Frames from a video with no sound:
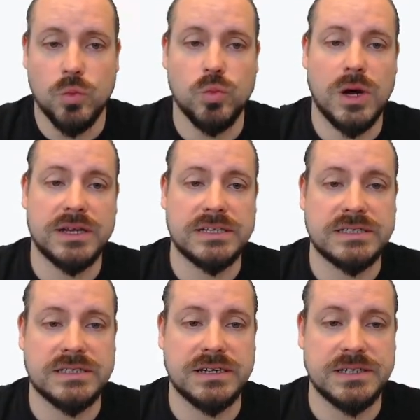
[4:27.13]
One
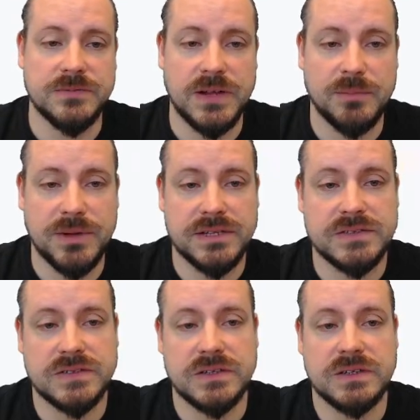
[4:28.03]
is
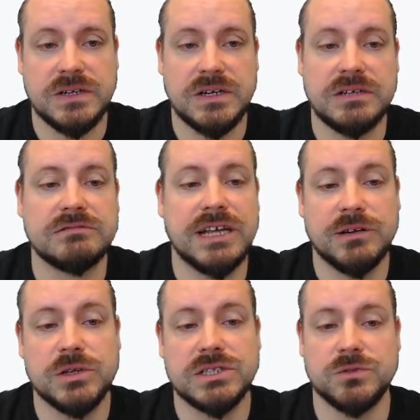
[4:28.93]
development
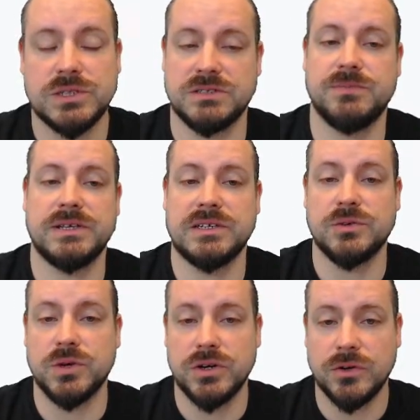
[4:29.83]
language, which is basically
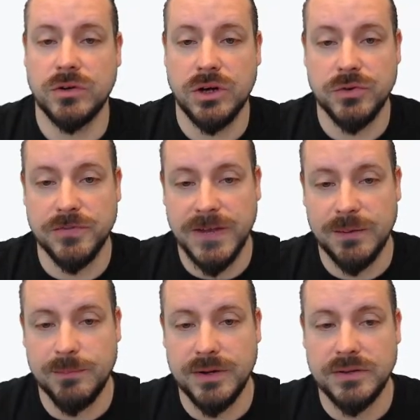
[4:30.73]
where all our
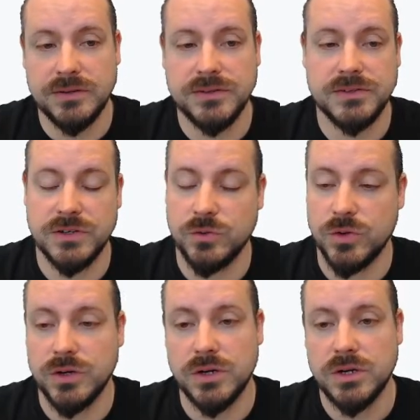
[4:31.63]
development
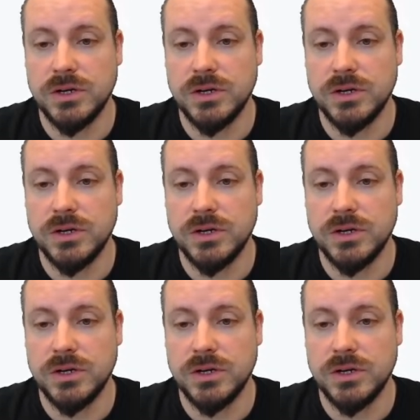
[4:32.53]
or